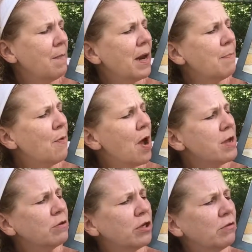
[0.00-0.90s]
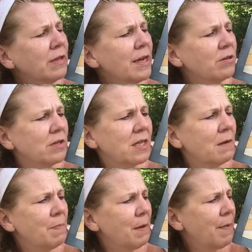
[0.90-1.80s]
"But I brought you 2 lanterns,"
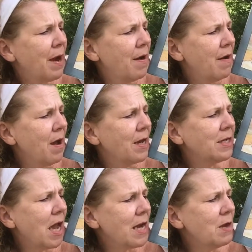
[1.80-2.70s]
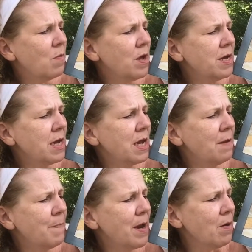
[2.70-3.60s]
said Big Bear, "a tiny one
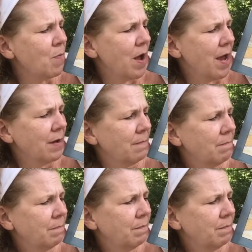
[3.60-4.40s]
and a bigger one."